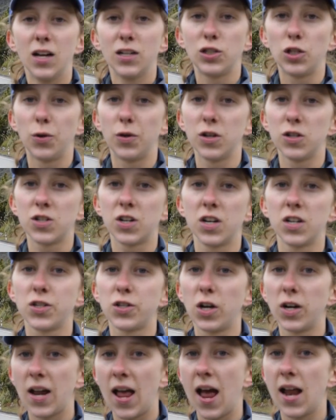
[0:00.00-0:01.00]
So we're just gonna
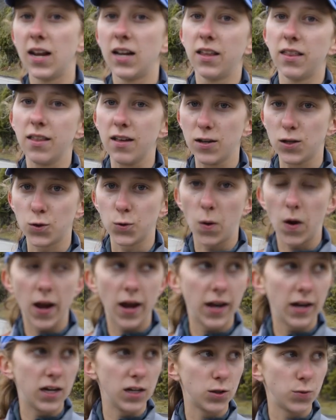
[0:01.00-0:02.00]
start heading this
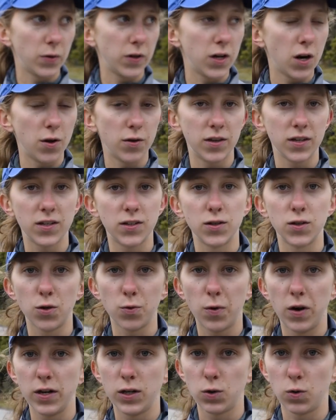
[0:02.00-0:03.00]
way because we know this is the
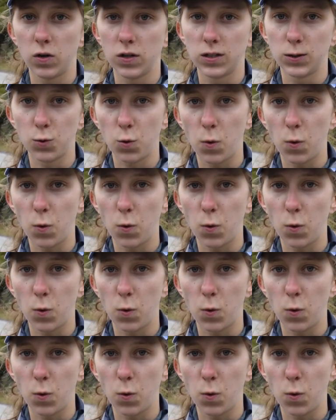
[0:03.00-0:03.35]
way towards